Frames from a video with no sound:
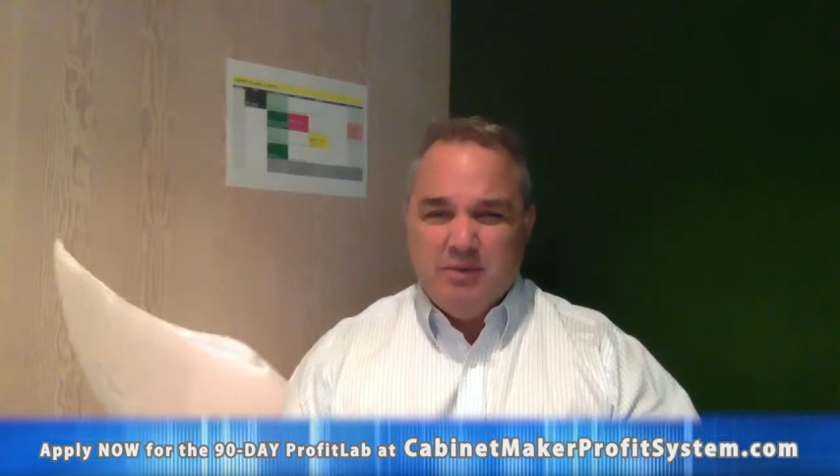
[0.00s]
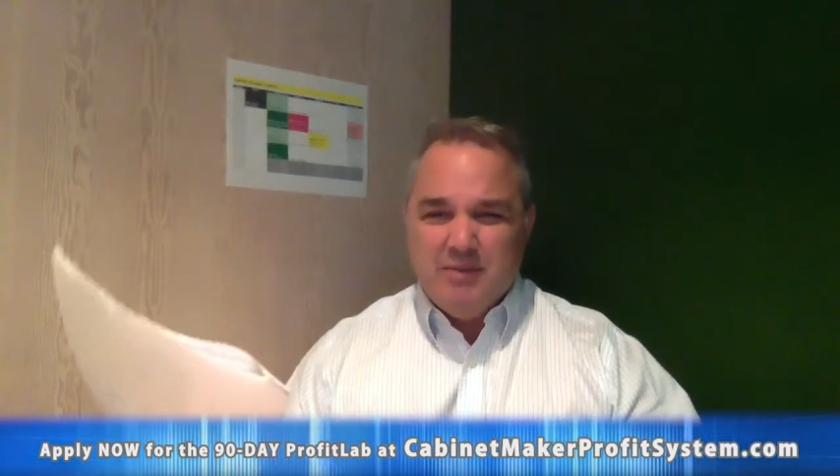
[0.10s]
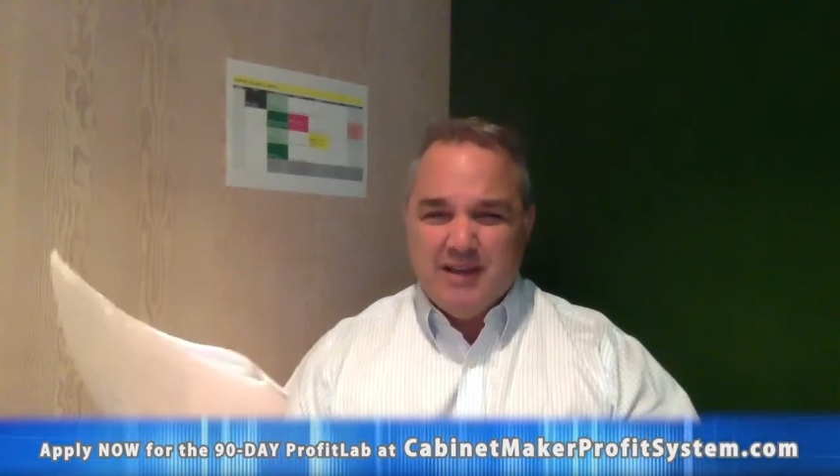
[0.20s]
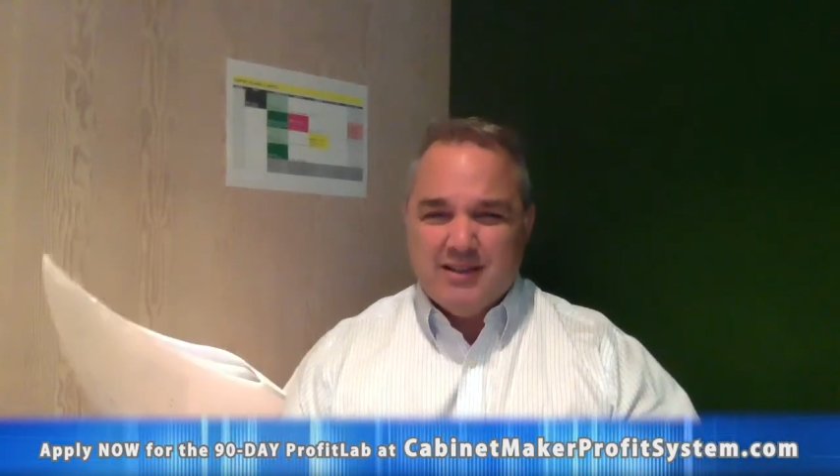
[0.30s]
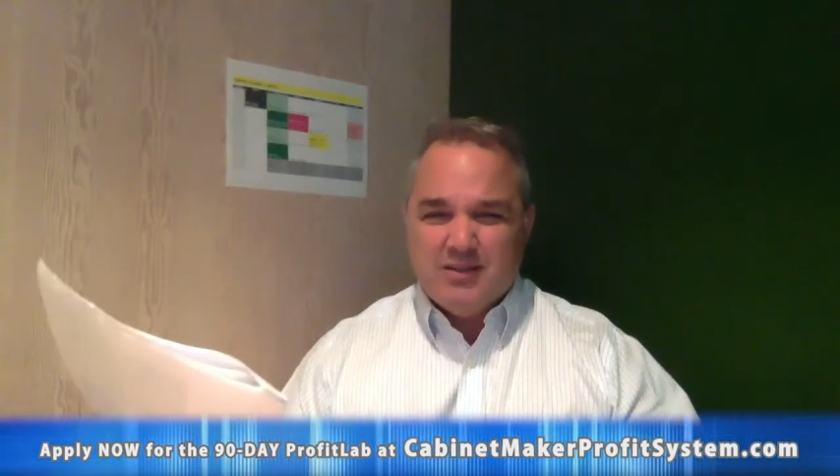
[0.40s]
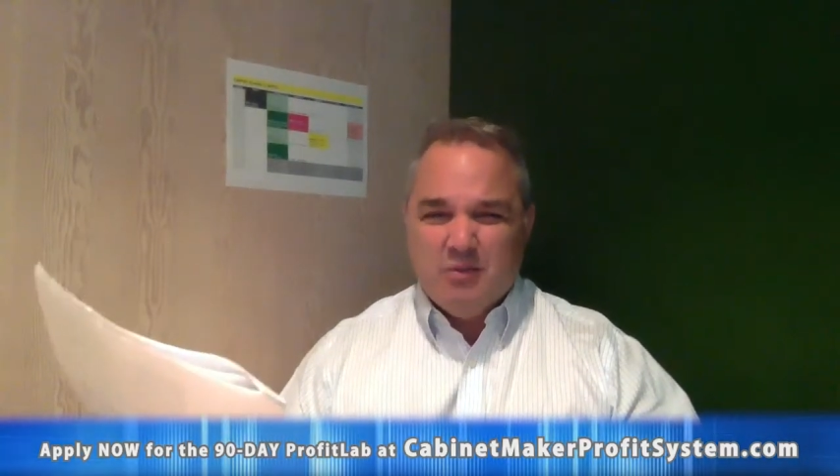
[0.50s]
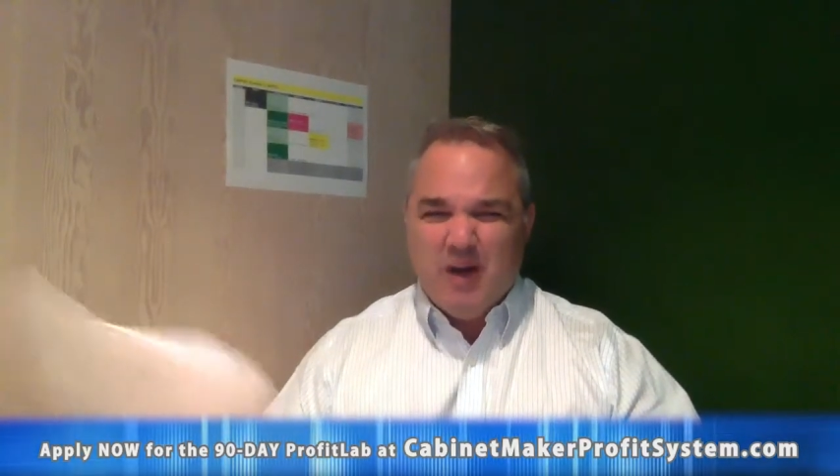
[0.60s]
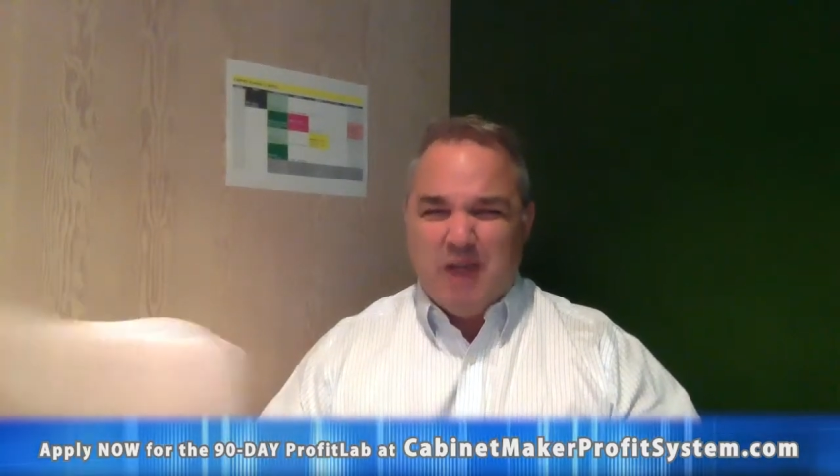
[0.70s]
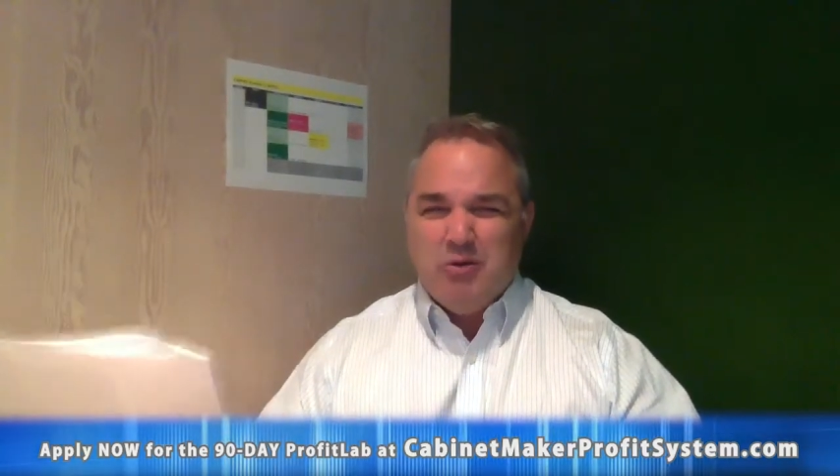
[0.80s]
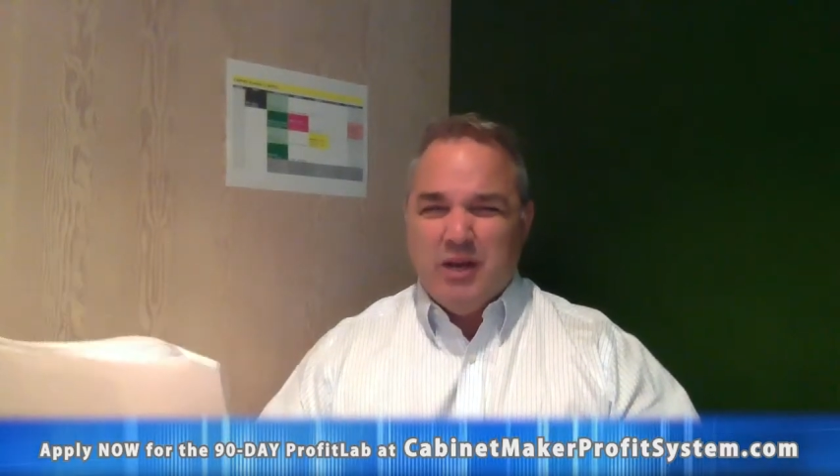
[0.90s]
miss?
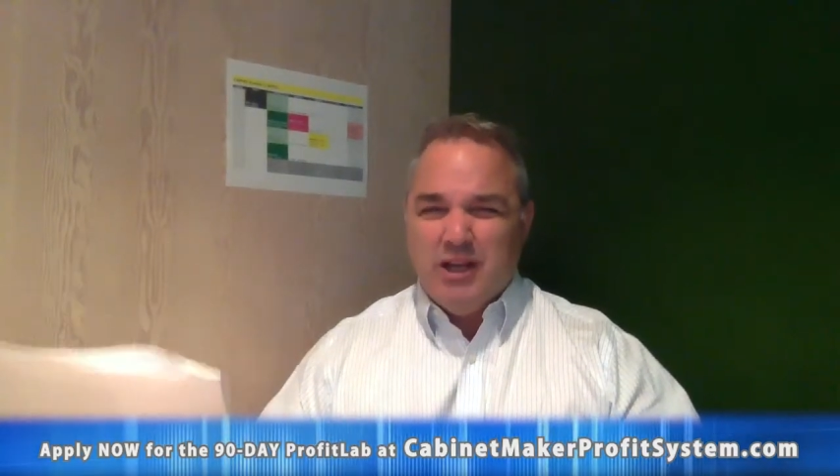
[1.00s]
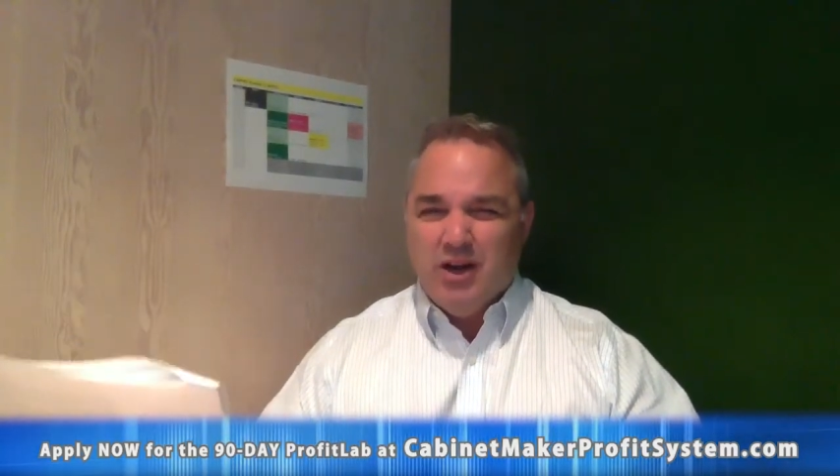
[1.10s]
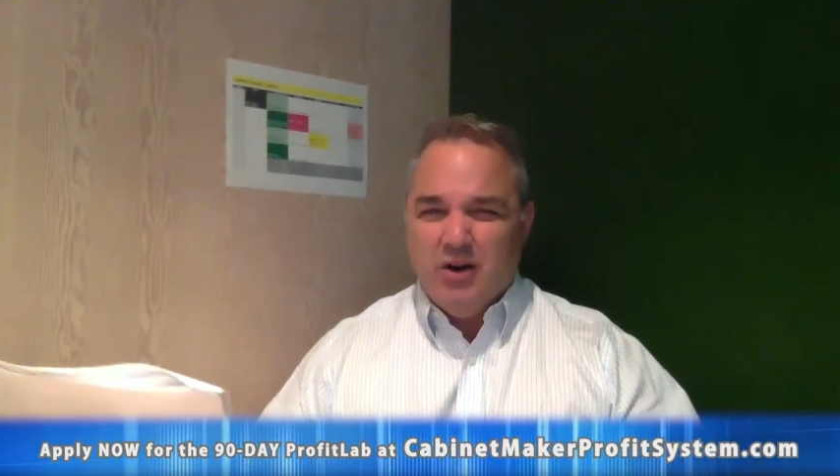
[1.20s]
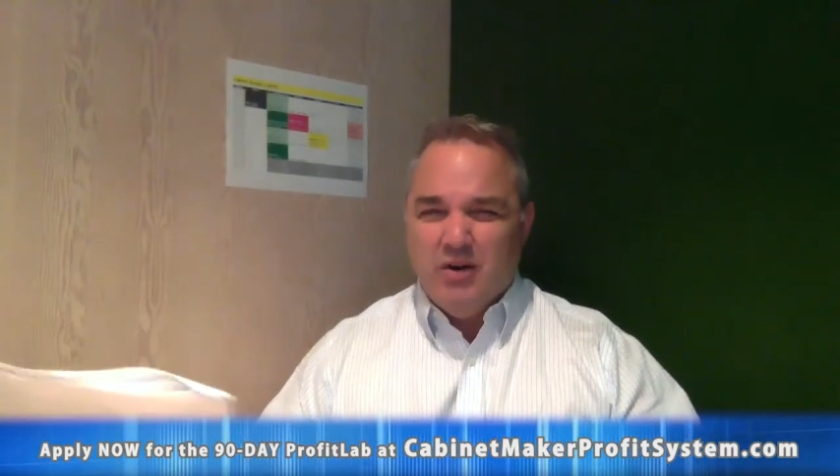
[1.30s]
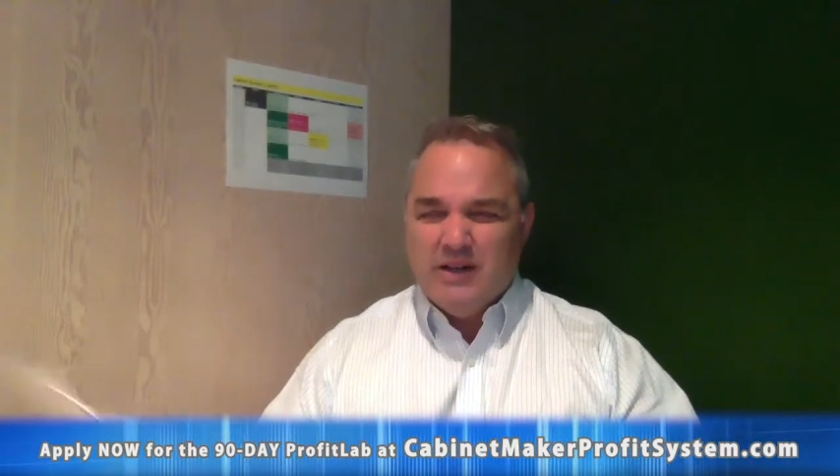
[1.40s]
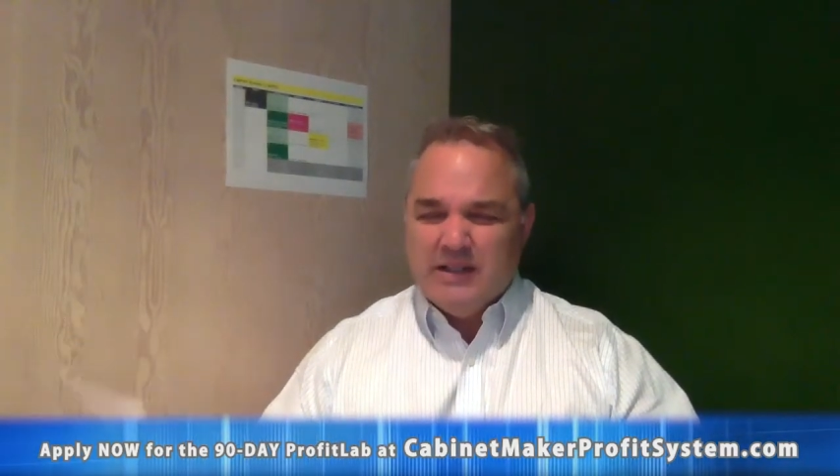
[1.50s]
Why were we low?